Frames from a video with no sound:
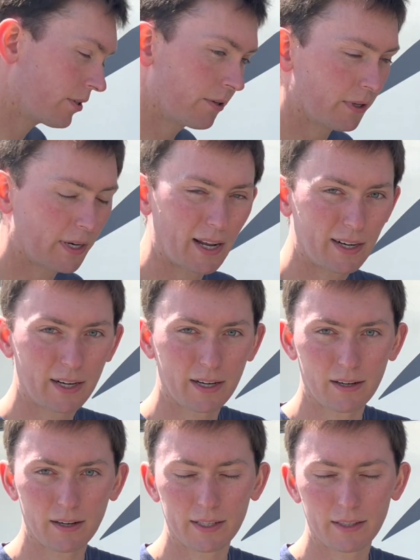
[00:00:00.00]
do it out
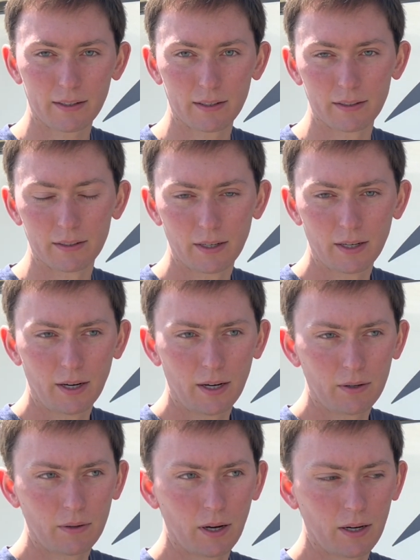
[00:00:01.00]
here at the
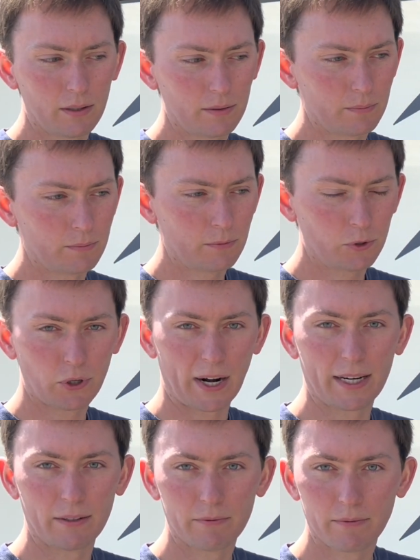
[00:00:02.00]

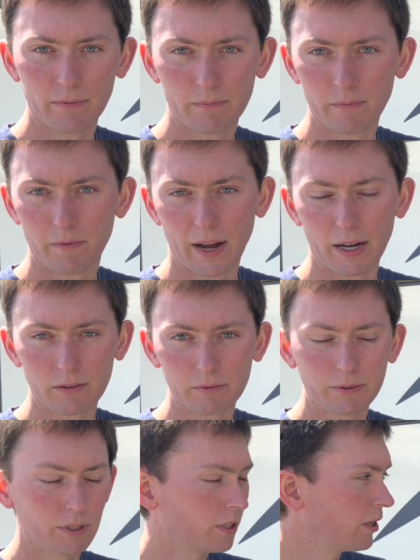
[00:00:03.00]
drain
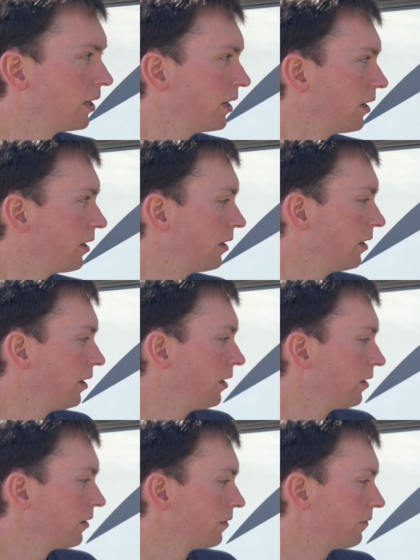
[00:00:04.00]
valves.
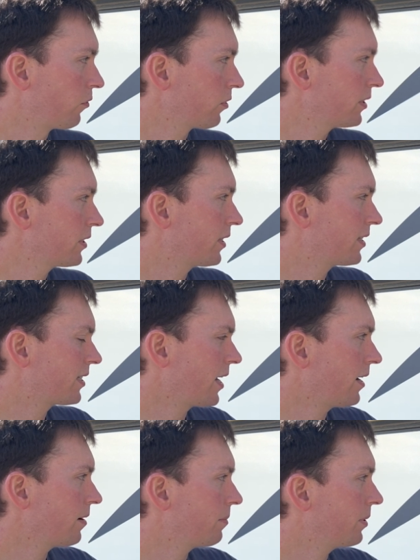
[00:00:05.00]
Fourth
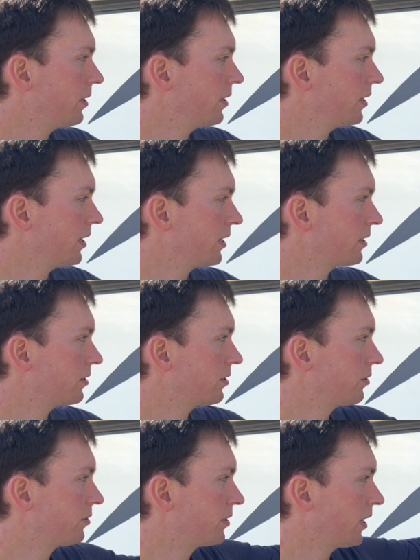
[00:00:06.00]
step is
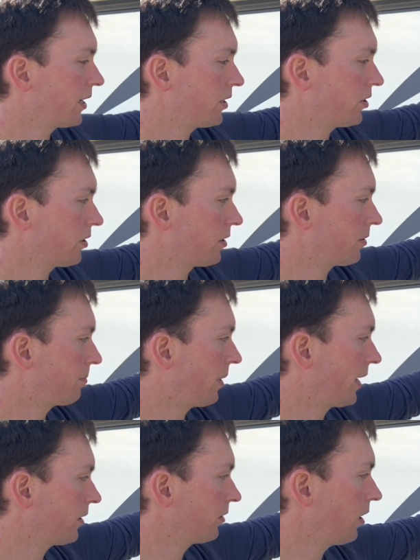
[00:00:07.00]
to take your
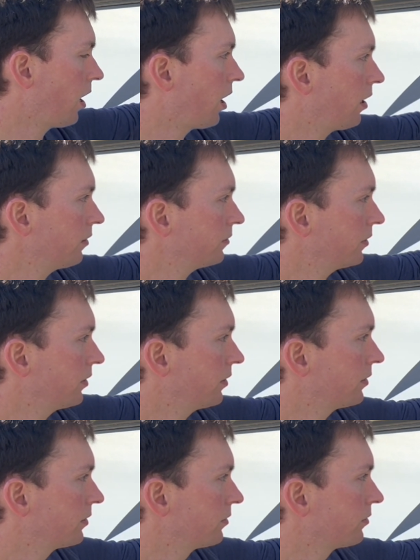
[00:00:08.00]
panel off,
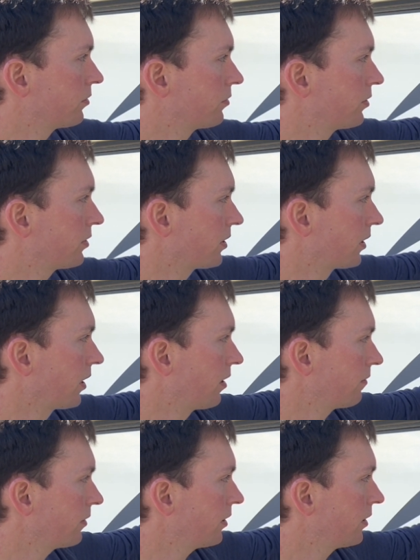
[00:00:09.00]
so just the
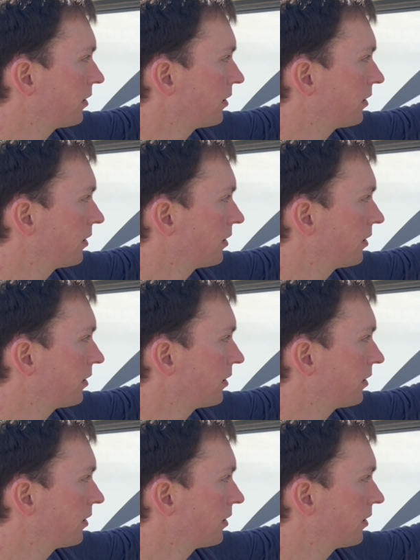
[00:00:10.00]
cover.